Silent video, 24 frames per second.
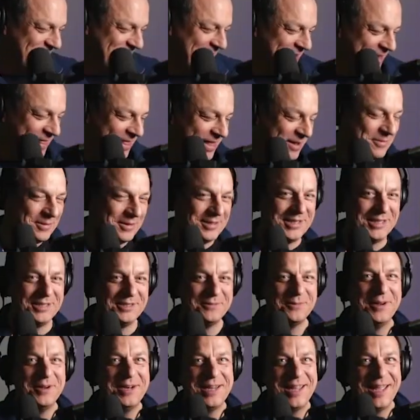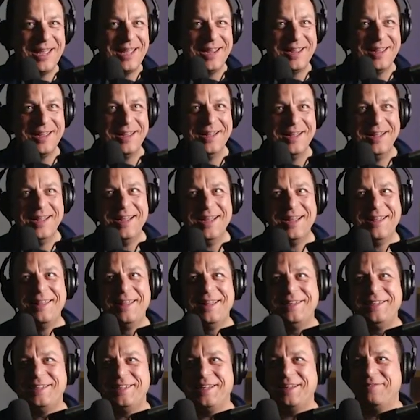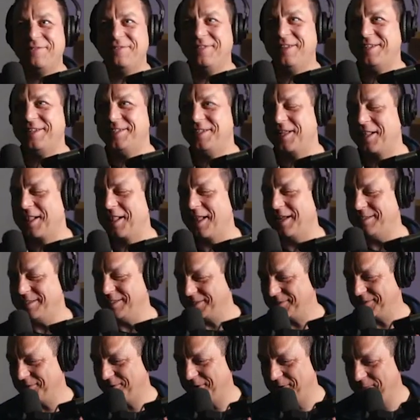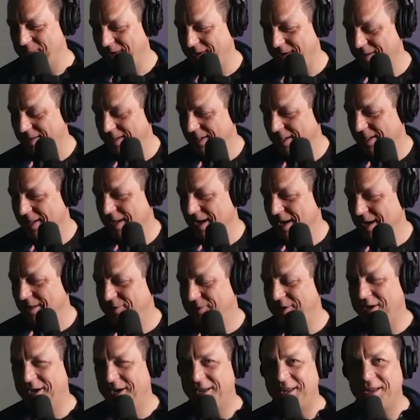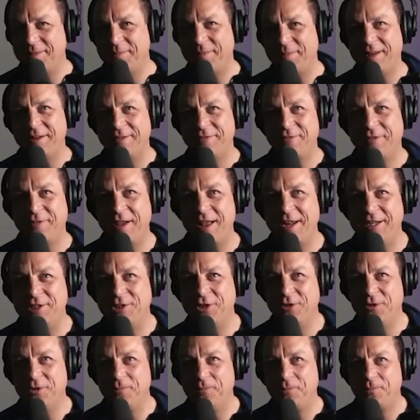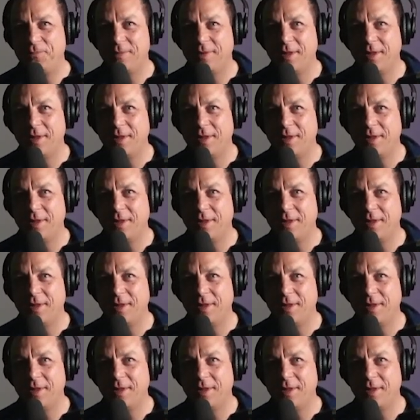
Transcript: there was this one gig. This is a classic story, but I'll try and keep it fairly short.